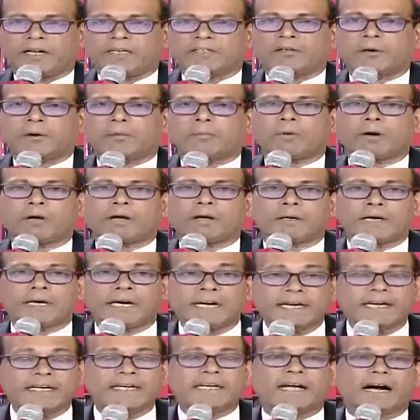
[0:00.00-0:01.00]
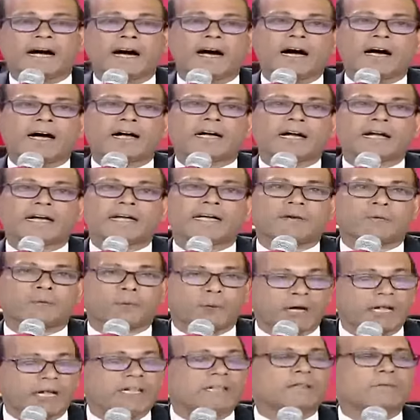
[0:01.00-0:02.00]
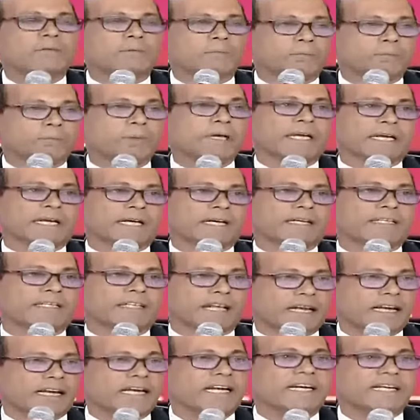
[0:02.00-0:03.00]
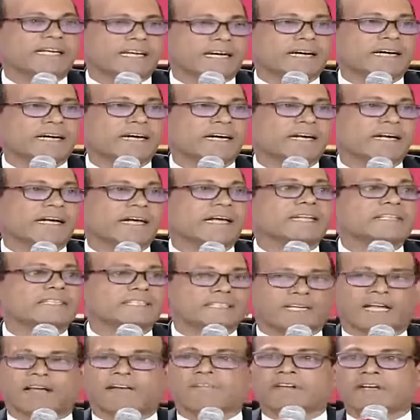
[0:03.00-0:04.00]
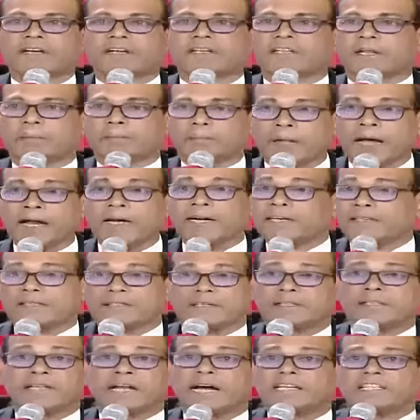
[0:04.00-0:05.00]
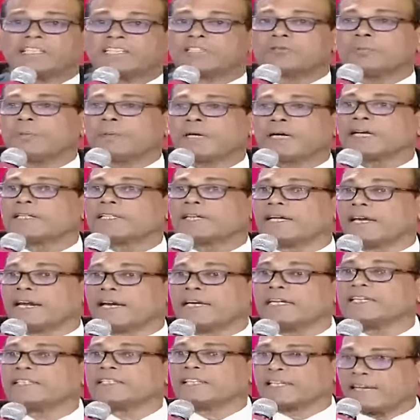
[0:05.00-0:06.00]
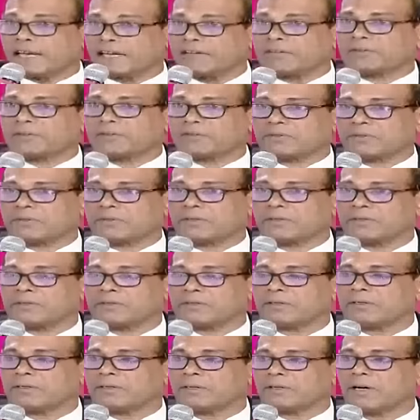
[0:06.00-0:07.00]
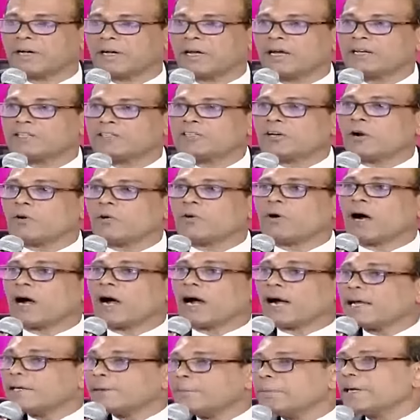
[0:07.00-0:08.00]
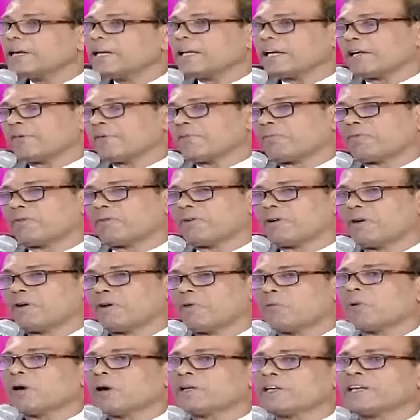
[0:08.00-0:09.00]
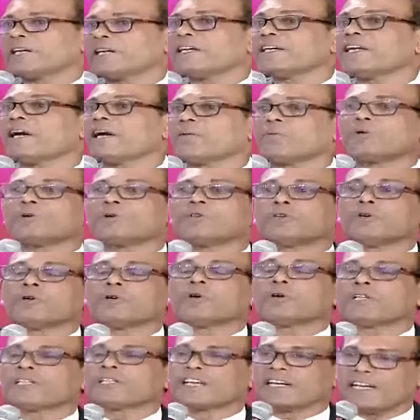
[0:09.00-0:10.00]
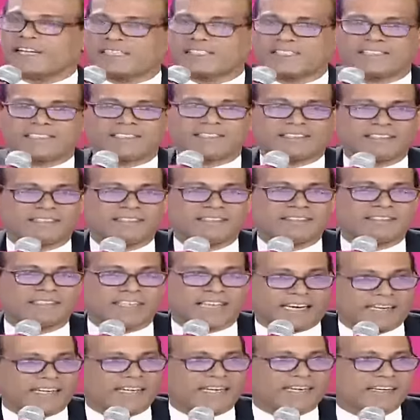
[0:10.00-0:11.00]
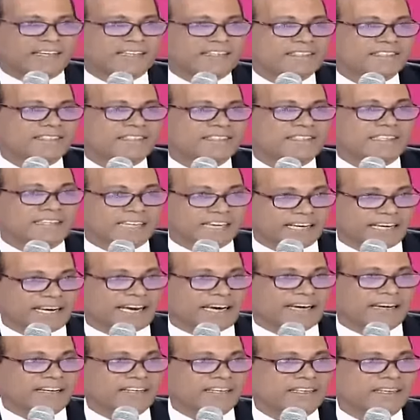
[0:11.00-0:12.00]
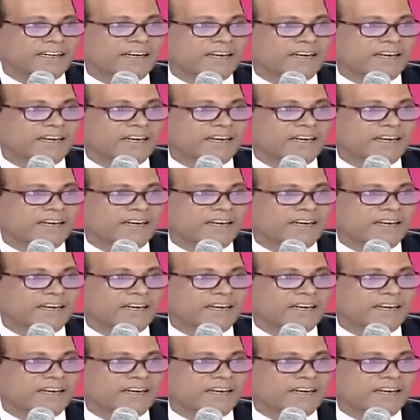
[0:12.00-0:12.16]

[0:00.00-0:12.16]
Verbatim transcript: So India will be the leader in saving the planet. That is bigger than anything else. So I believe what India would do in the next decade,